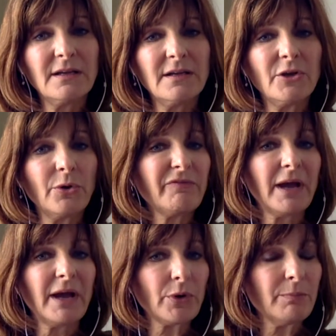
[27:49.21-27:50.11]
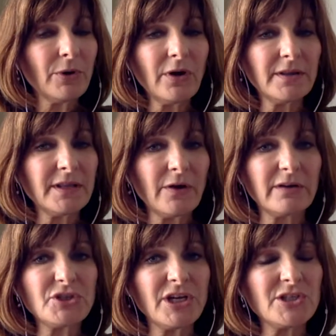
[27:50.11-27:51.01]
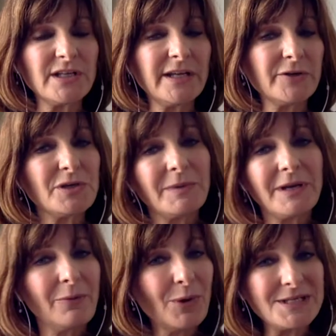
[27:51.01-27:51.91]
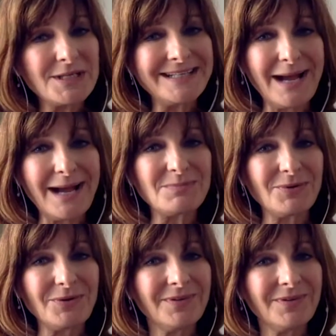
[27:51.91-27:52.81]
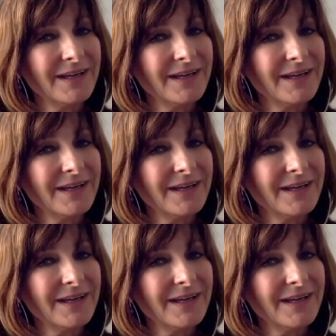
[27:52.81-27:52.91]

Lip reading: If I wrote a book on the art of change leadership and I wasn't adaptable,